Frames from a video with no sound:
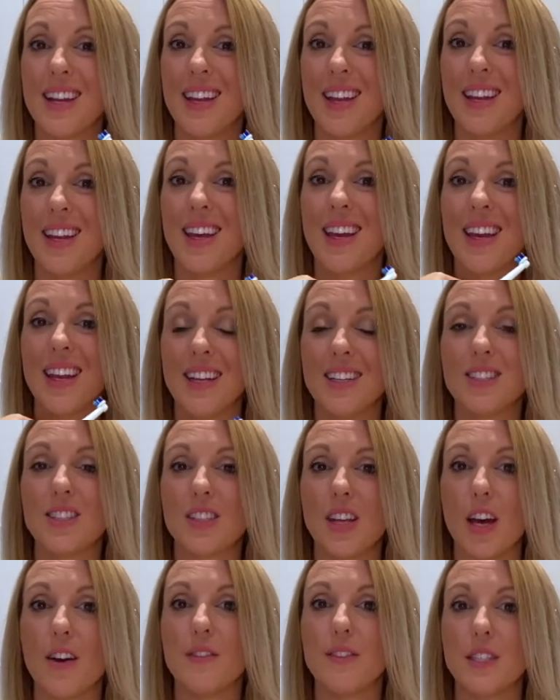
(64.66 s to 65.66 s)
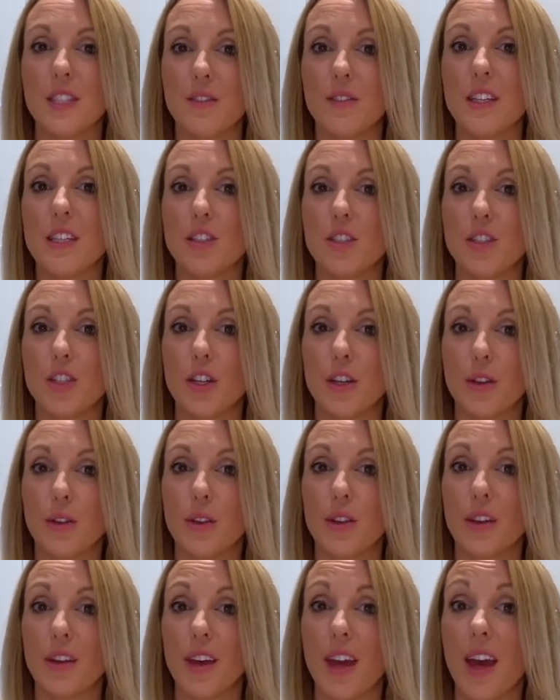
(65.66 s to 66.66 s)
cleaning each surface of each tooth,
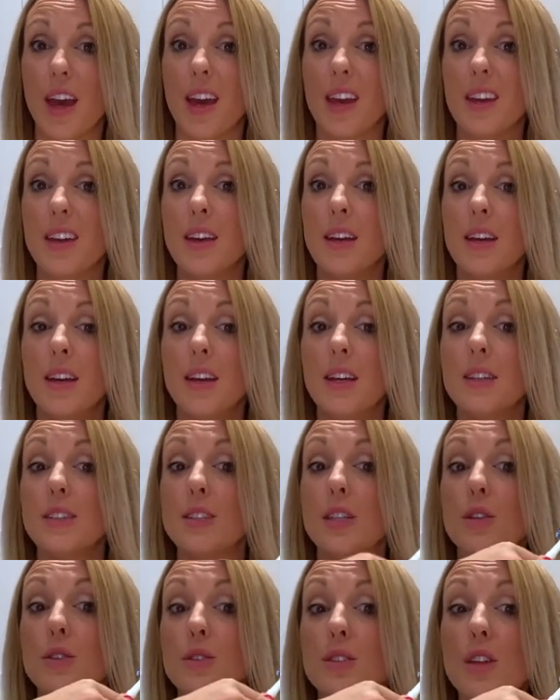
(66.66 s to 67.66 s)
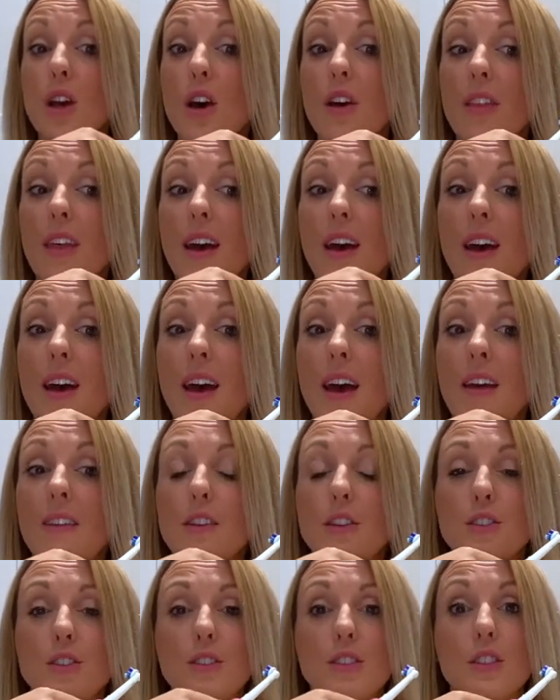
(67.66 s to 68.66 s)
okay? So you start there and then
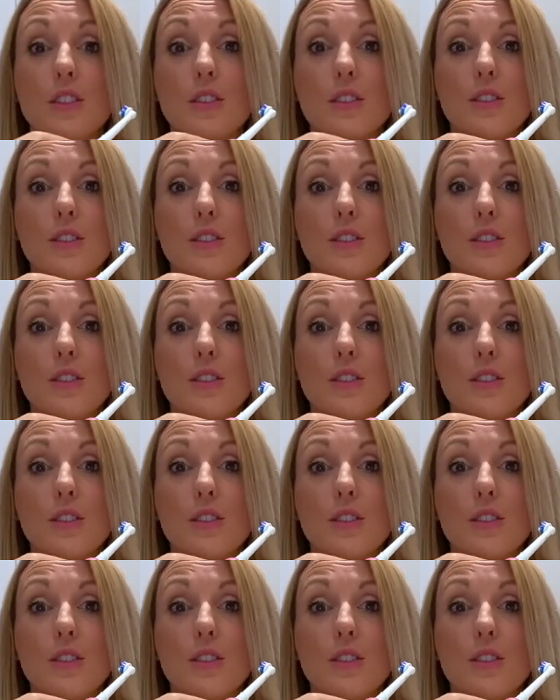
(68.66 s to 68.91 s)
you're just going to